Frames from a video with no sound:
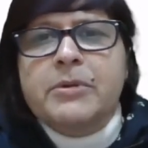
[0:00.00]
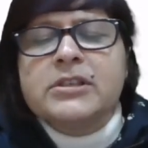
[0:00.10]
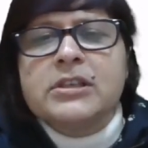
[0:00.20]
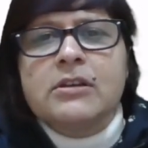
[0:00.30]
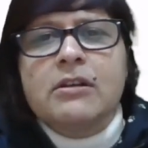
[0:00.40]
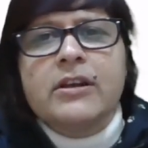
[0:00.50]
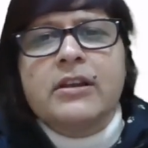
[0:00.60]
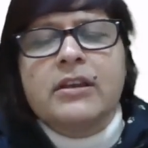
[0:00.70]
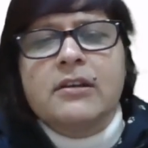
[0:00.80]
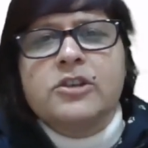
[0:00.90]

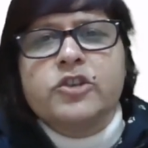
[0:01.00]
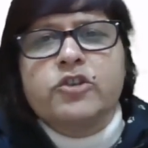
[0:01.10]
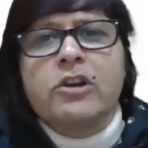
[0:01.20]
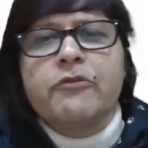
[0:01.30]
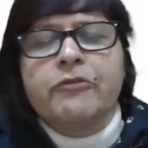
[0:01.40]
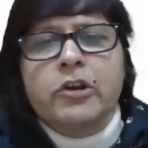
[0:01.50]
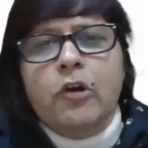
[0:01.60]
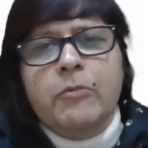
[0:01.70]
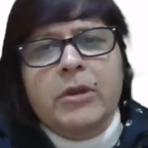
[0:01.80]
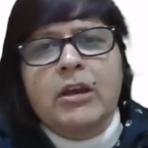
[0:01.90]
particular cultural
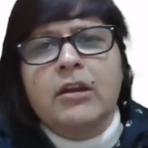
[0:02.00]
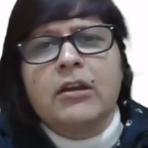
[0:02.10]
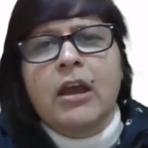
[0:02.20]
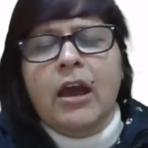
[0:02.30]
phenomenon